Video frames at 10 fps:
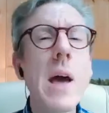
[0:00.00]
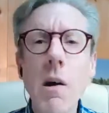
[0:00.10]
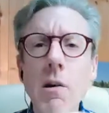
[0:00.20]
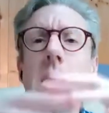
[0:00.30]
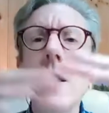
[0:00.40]

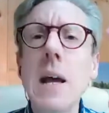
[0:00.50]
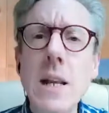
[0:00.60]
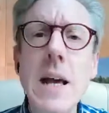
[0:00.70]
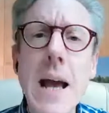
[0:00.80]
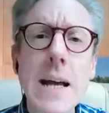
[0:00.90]

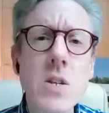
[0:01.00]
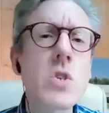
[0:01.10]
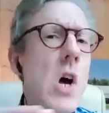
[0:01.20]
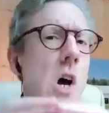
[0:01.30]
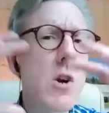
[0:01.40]
in essence
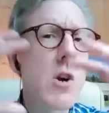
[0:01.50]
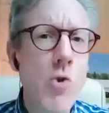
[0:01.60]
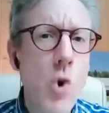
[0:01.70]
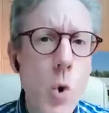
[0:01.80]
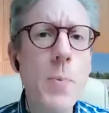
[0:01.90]
a
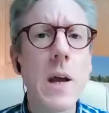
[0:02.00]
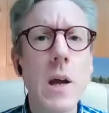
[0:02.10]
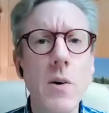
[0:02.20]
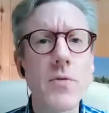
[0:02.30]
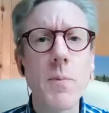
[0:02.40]
grouping
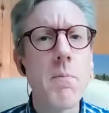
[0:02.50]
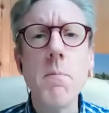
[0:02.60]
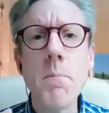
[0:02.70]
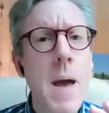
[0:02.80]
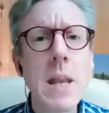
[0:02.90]
of
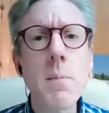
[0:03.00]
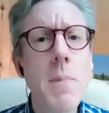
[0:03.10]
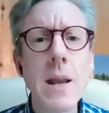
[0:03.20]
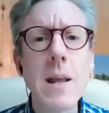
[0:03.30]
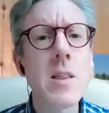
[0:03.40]
many,
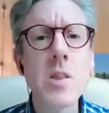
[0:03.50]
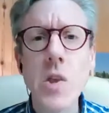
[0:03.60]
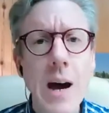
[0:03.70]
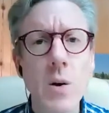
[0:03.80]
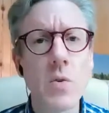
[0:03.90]
many
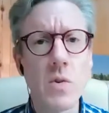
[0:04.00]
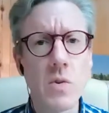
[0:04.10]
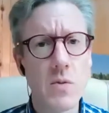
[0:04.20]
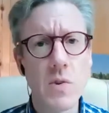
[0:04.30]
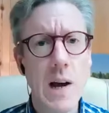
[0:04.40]
thousands
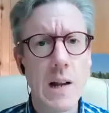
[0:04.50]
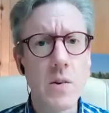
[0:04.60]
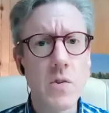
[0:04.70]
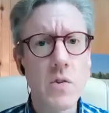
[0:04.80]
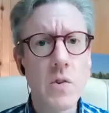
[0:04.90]
of
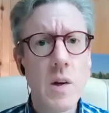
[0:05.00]
talents.